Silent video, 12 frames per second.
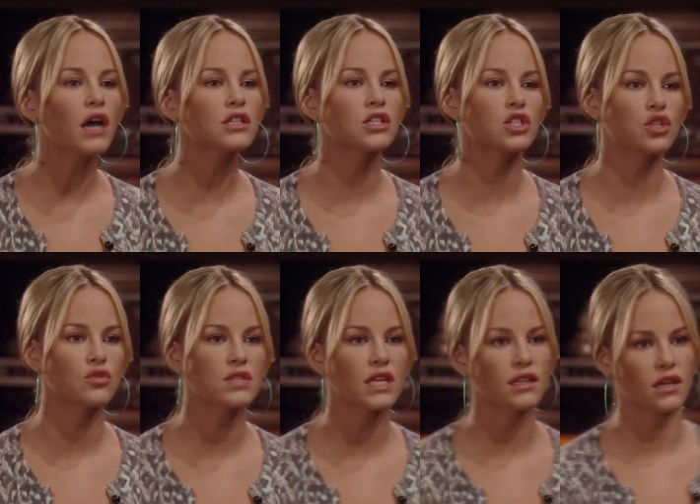not
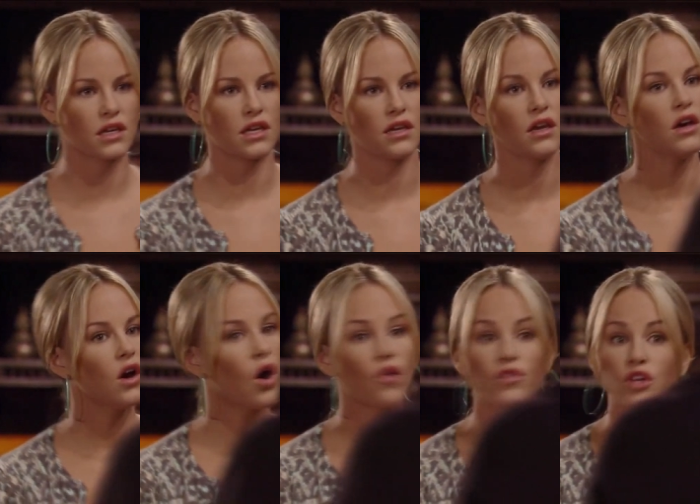choosing Lucky
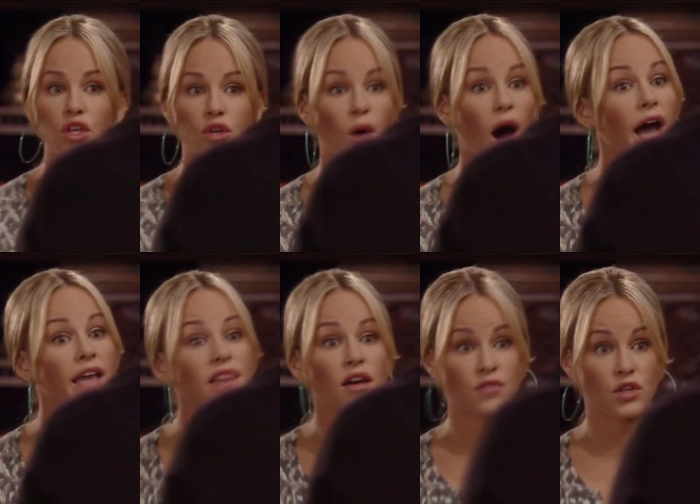over you. I
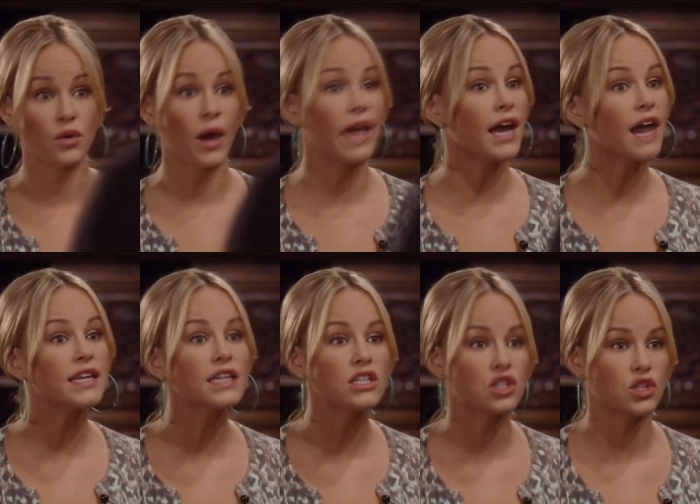love you and I
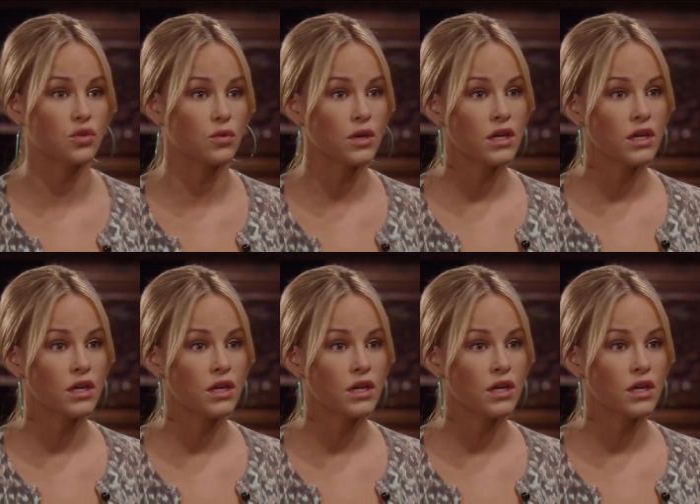need you.